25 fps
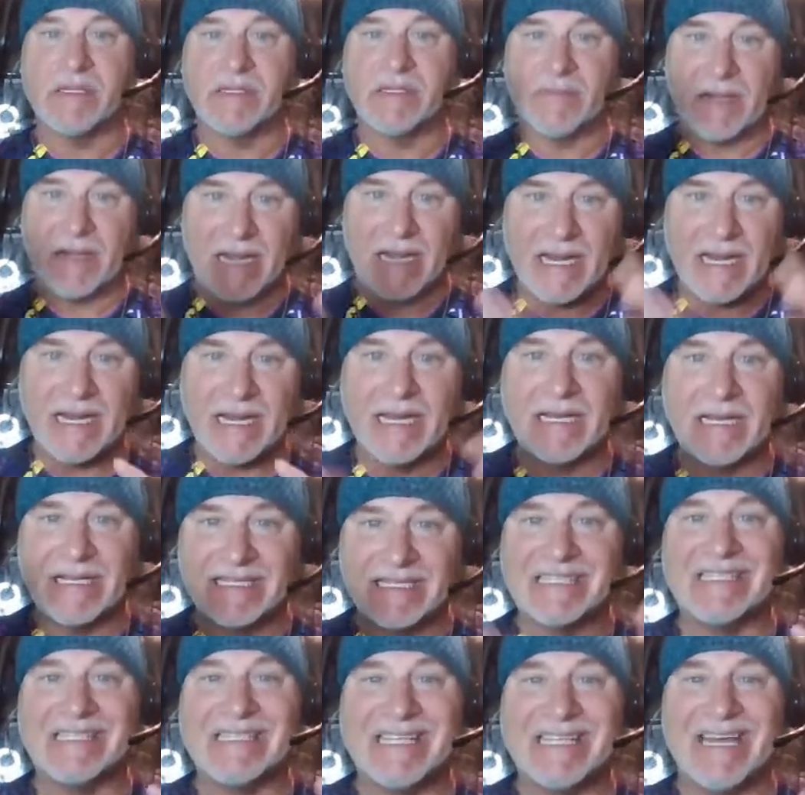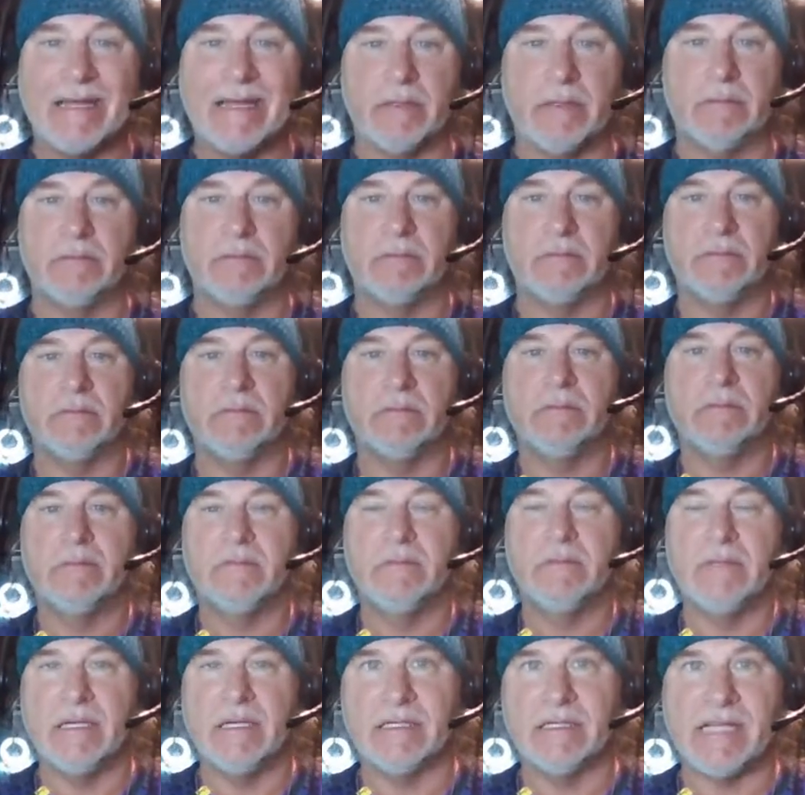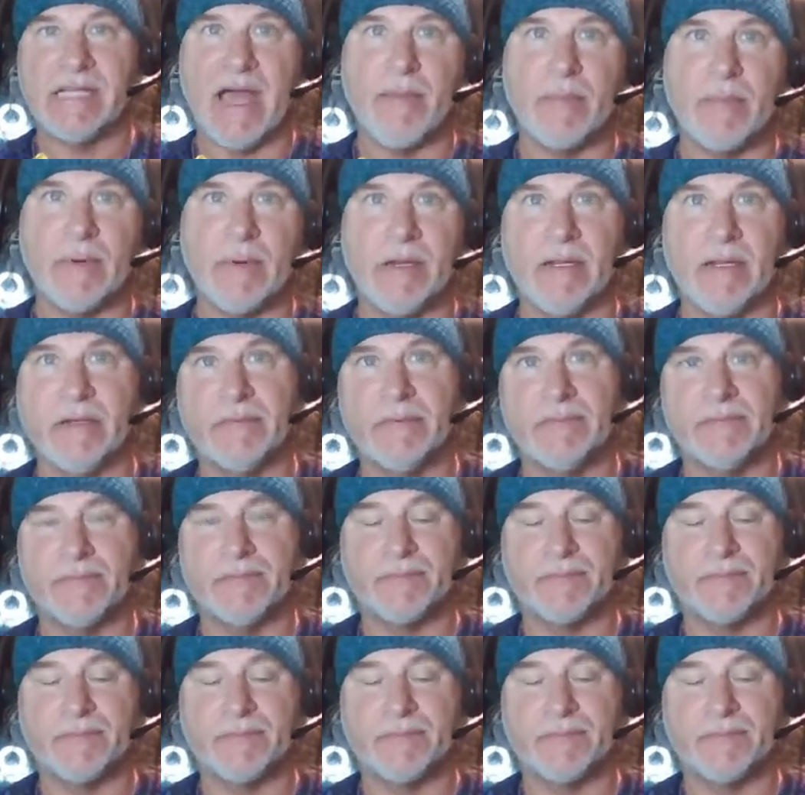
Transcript: is beginning. This is it. It's happening.